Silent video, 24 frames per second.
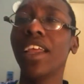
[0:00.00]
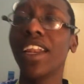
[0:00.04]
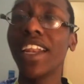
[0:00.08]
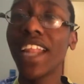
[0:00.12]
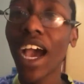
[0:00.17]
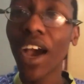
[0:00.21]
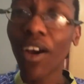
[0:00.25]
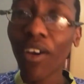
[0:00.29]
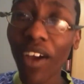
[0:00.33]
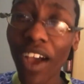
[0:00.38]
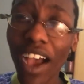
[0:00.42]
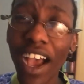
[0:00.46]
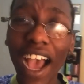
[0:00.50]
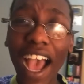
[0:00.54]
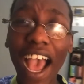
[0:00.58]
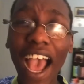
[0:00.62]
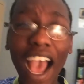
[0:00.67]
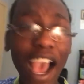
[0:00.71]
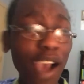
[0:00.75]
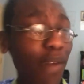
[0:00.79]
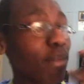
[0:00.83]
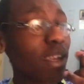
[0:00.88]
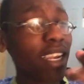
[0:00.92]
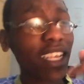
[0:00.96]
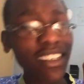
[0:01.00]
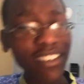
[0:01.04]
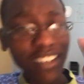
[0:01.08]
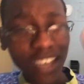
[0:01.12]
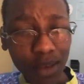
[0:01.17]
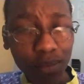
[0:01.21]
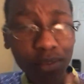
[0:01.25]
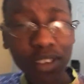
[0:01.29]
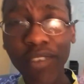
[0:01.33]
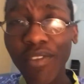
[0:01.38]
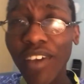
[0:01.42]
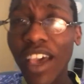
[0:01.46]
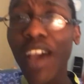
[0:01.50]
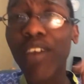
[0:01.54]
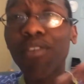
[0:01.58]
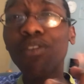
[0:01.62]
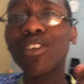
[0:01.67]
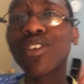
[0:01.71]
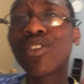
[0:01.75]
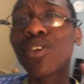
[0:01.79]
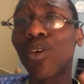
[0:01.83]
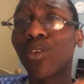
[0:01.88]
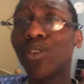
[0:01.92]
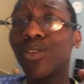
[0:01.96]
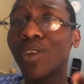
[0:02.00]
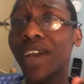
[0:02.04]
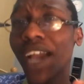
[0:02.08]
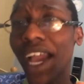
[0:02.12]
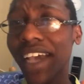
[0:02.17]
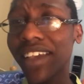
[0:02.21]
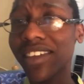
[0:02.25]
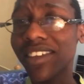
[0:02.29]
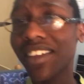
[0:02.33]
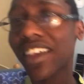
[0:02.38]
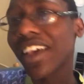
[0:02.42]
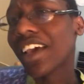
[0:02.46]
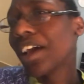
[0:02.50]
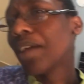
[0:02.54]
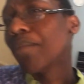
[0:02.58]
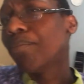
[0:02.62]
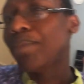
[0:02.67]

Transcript: Now, how many times have I ever told you guys?